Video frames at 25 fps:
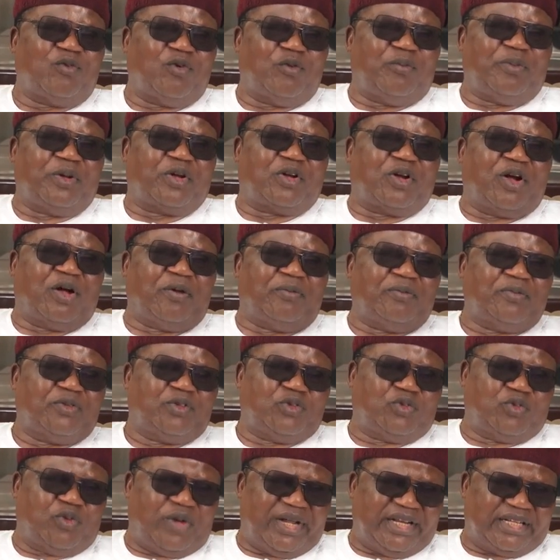will become
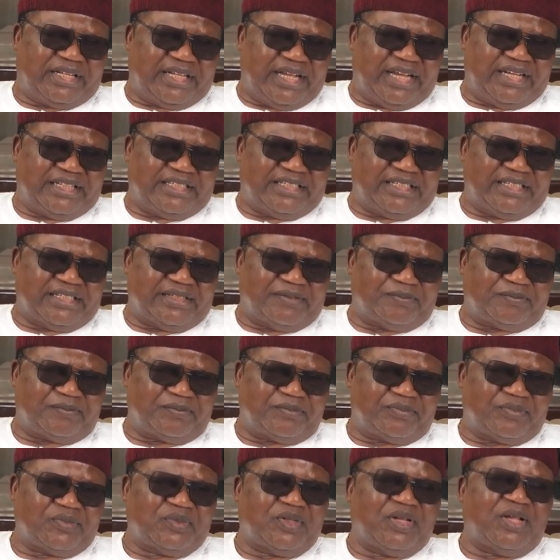30,
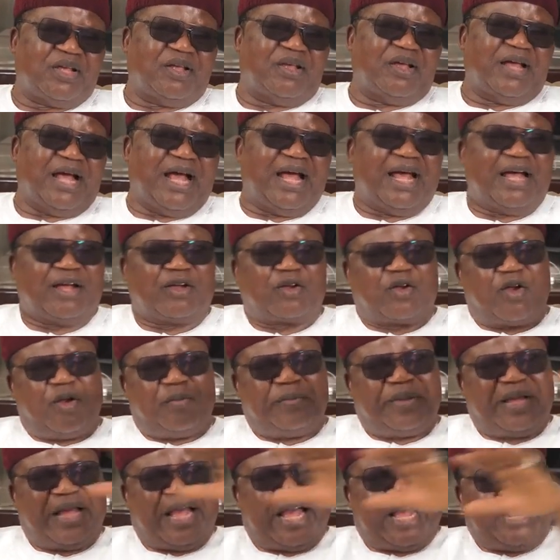and
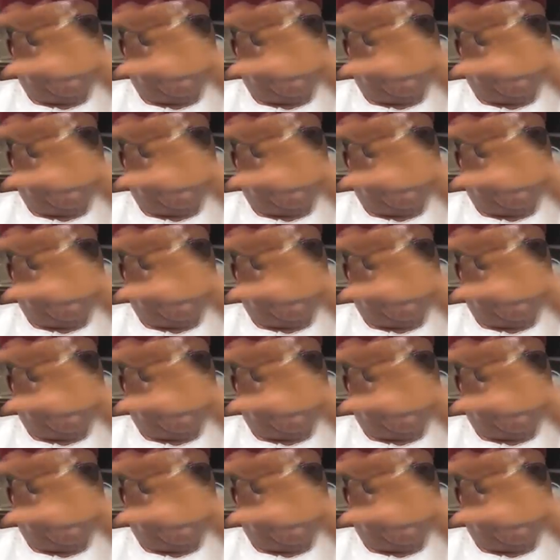coming